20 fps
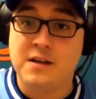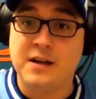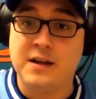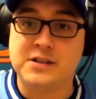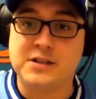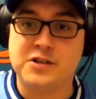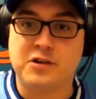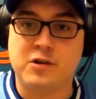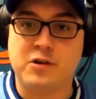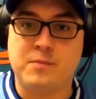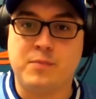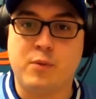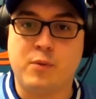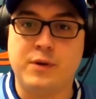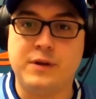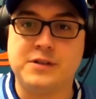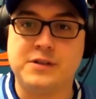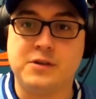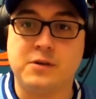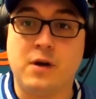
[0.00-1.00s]
that's a good
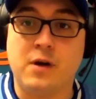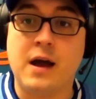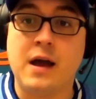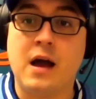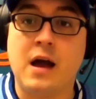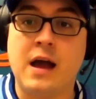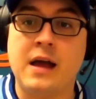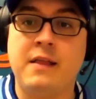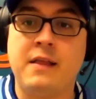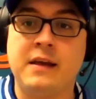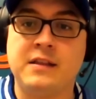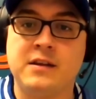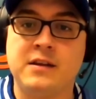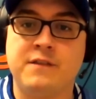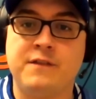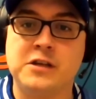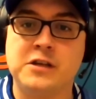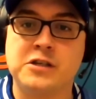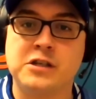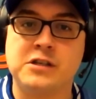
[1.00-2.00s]
point too. I, I like the
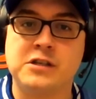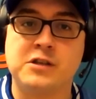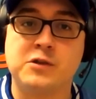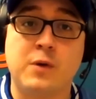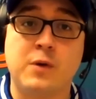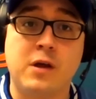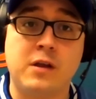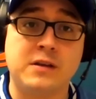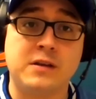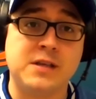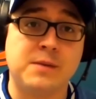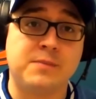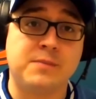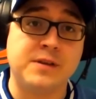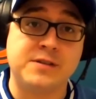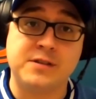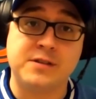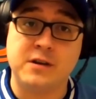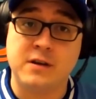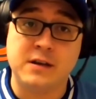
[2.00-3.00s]
divisions as well, except
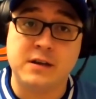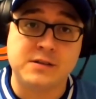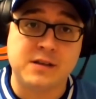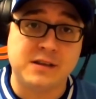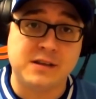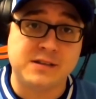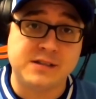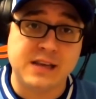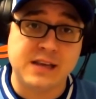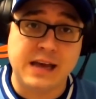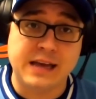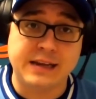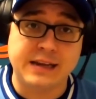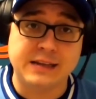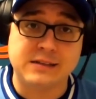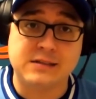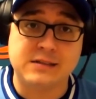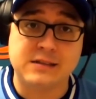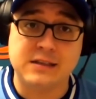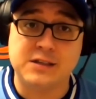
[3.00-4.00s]
this year, as I said,
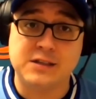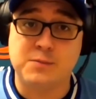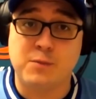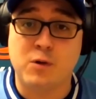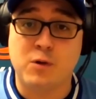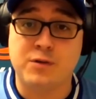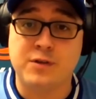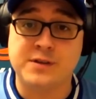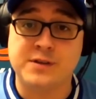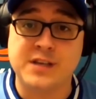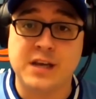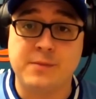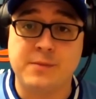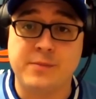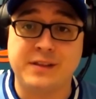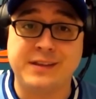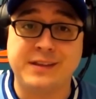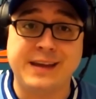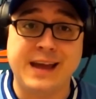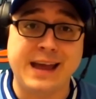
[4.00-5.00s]
it's it's more of the same.
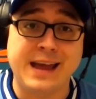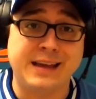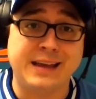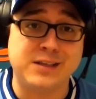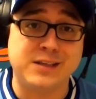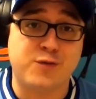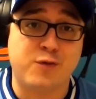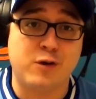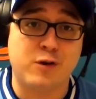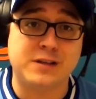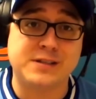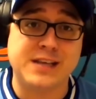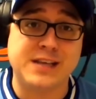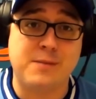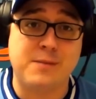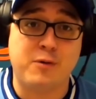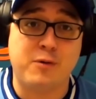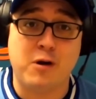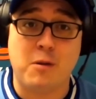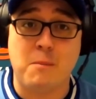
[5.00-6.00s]
Like the Yankees, for
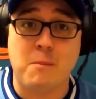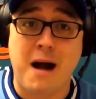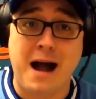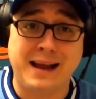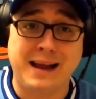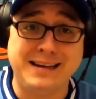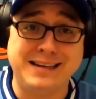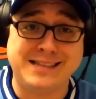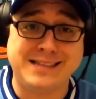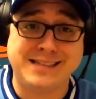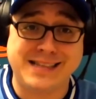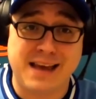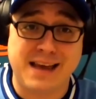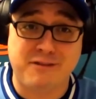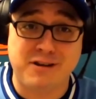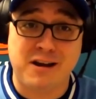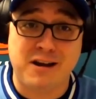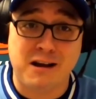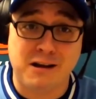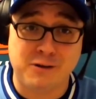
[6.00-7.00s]
example, are minus
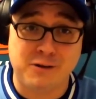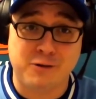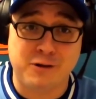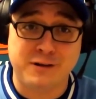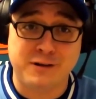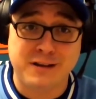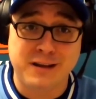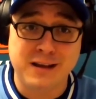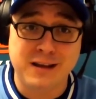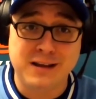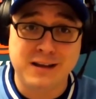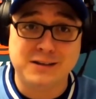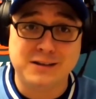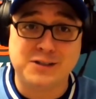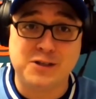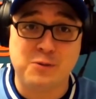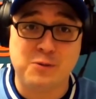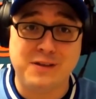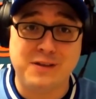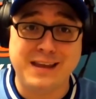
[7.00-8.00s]
seven hundred
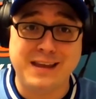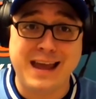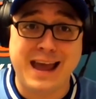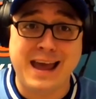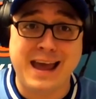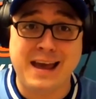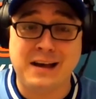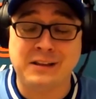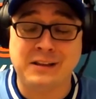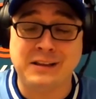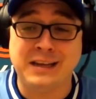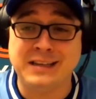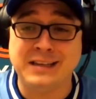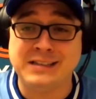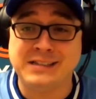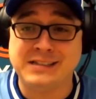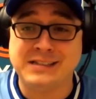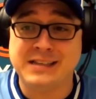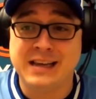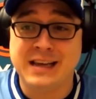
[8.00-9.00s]
to win the A L
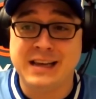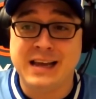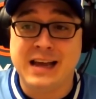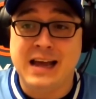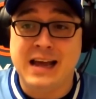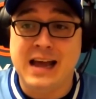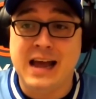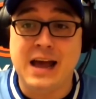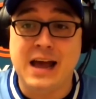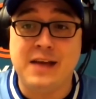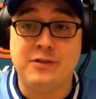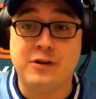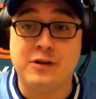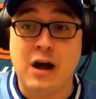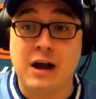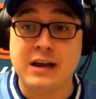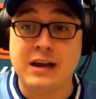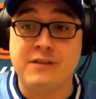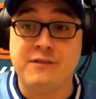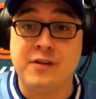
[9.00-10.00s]
East. And
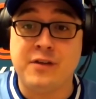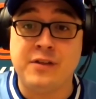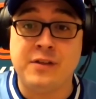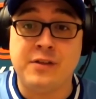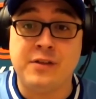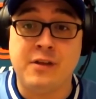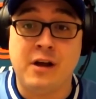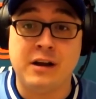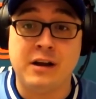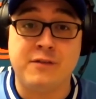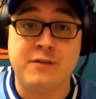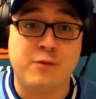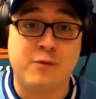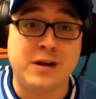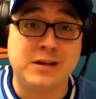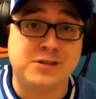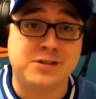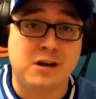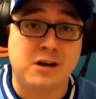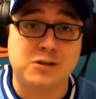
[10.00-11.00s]
not even not even the
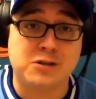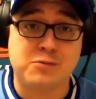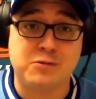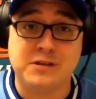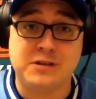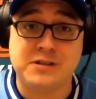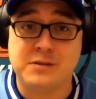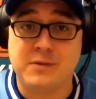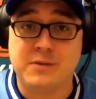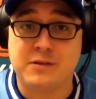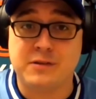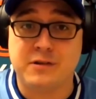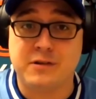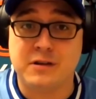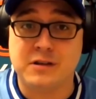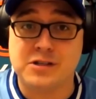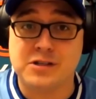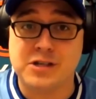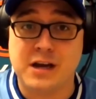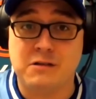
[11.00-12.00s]
Red Sox really seem like they're
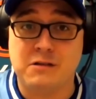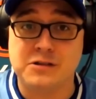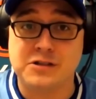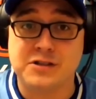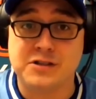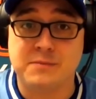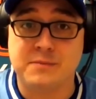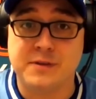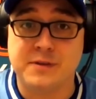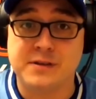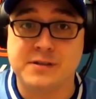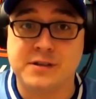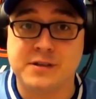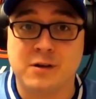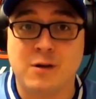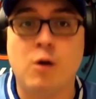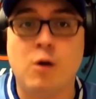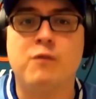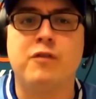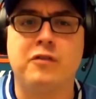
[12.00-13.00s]
going to challenge them this
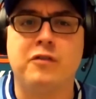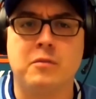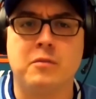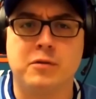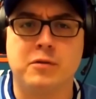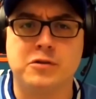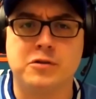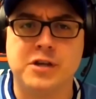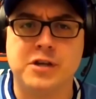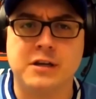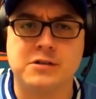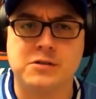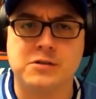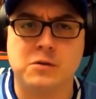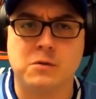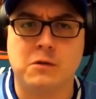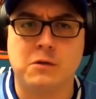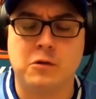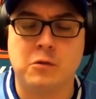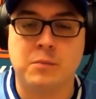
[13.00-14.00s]
year. Hopefully the Blue Jays
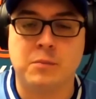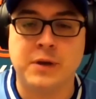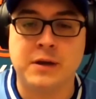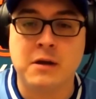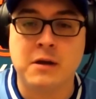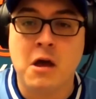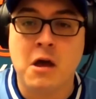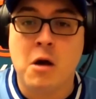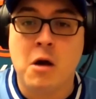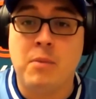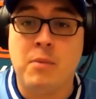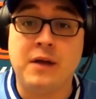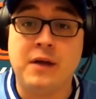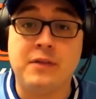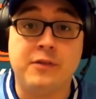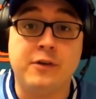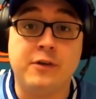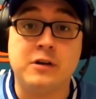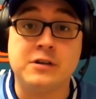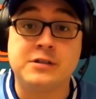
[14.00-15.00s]
do a little bit.
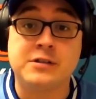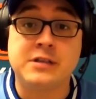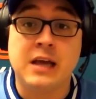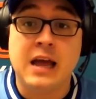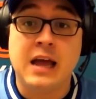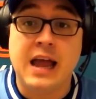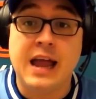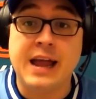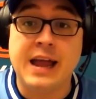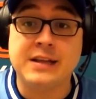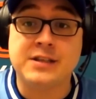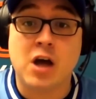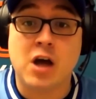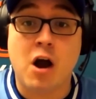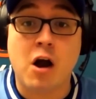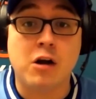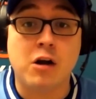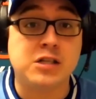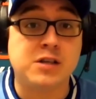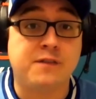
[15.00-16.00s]
But there's it's
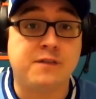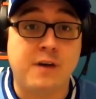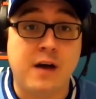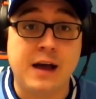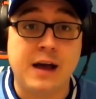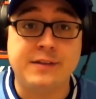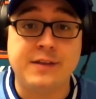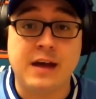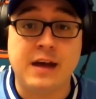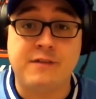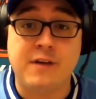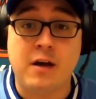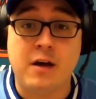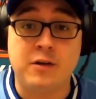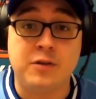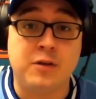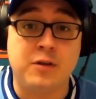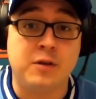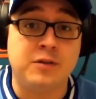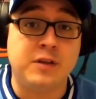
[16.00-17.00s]
hard to find that
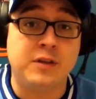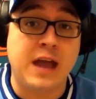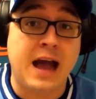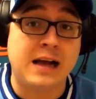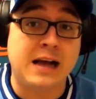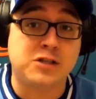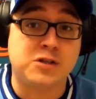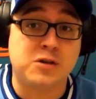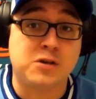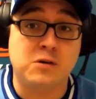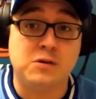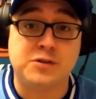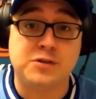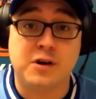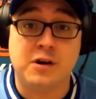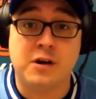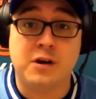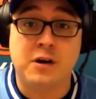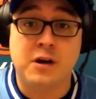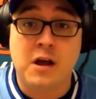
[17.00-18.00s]
value. The, the Astros
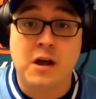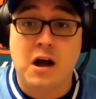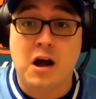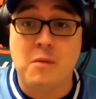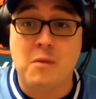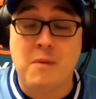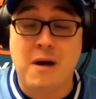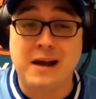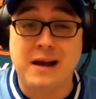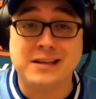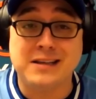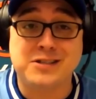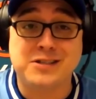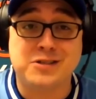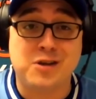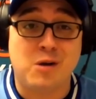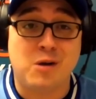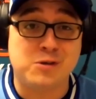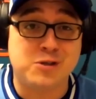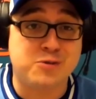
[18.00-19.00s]
are are
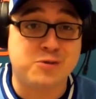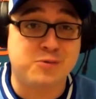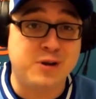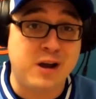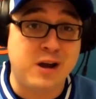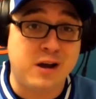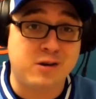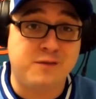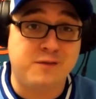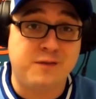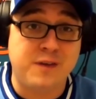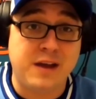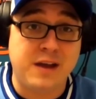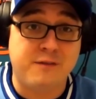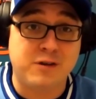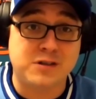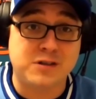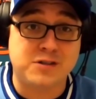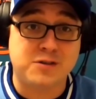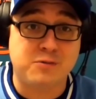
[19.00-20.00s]
minus almost three hundred
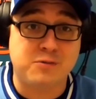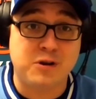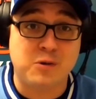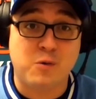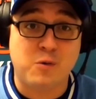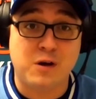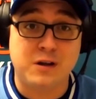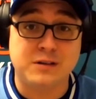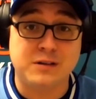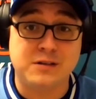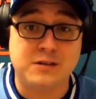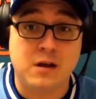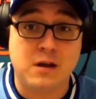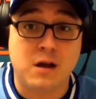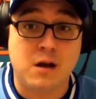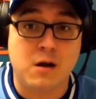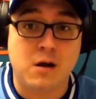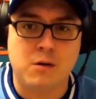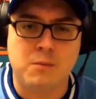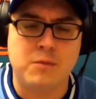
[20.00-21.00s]
favorites, three to one.
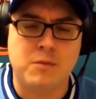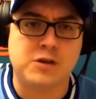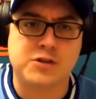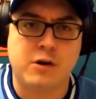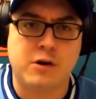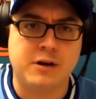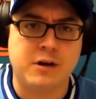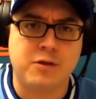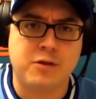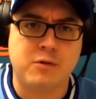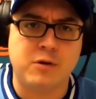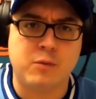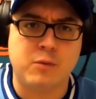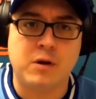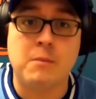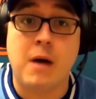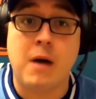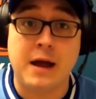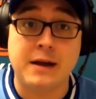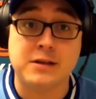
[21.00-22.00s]
Or sorry, not three to
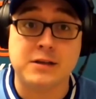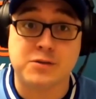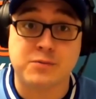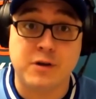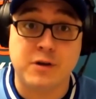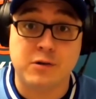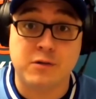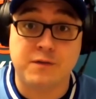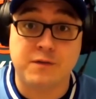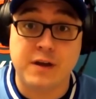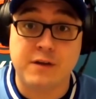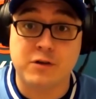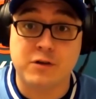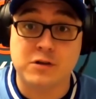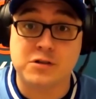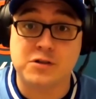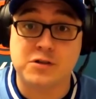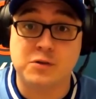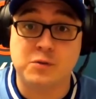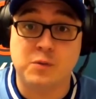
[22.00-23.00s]
one, minus three hundred
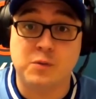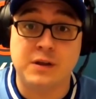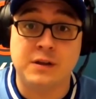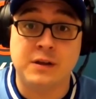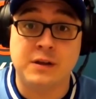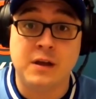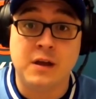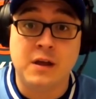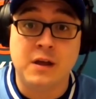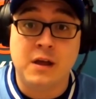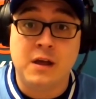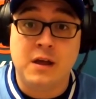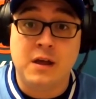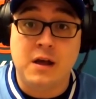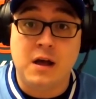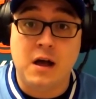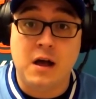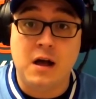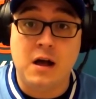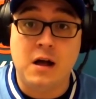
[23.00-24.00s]
favorites to win
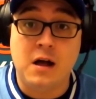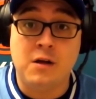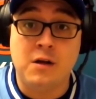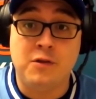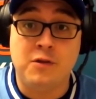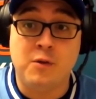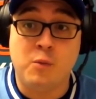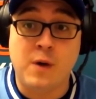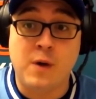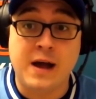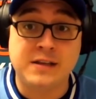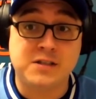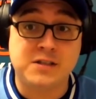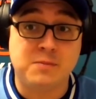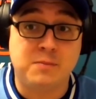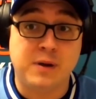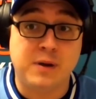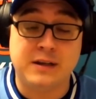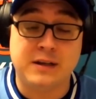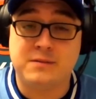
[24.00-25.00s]
uh, the
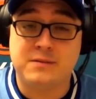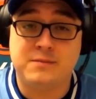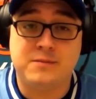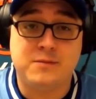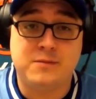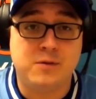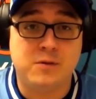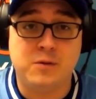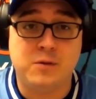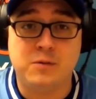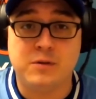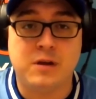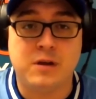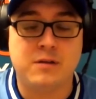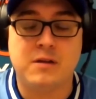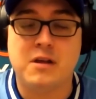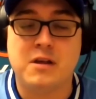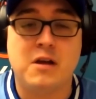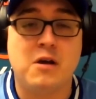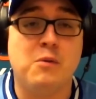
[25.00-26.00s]
West. But who,
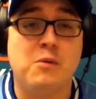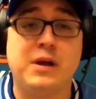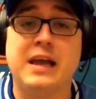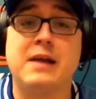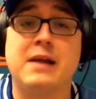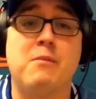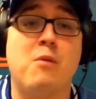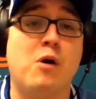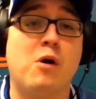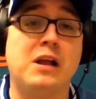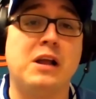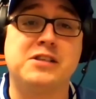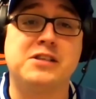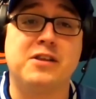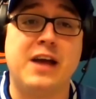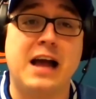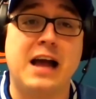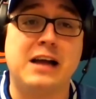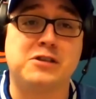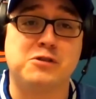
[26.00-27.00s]
we can get more into
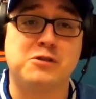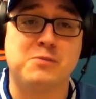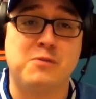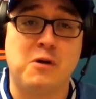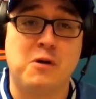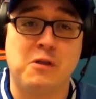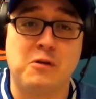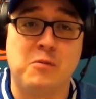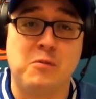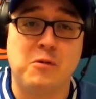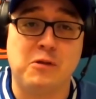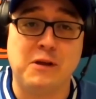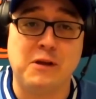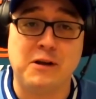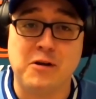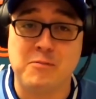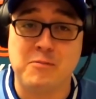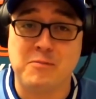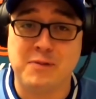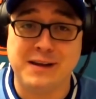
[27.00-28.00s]
the Astros a little more
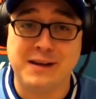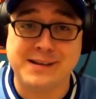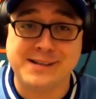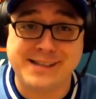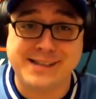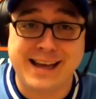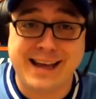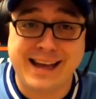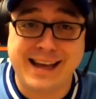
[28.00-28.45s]
later. But